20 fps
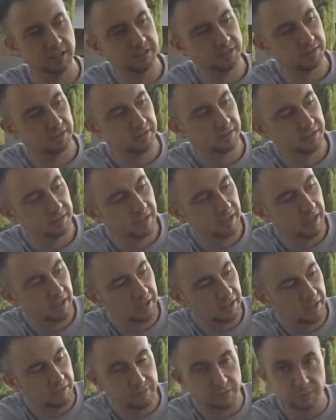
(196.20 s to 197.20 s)
actually see
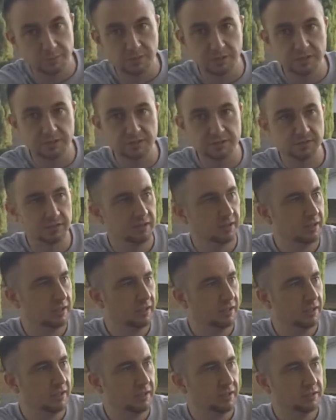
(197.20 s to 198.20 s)
that cover, but it's
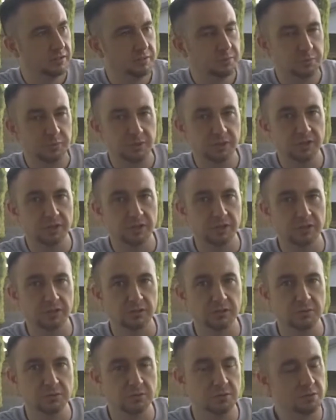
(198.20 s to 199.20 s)
pretty darn
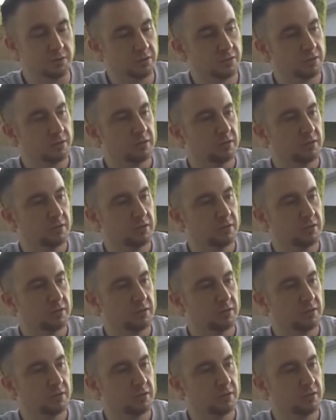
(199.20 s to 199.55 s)
cool.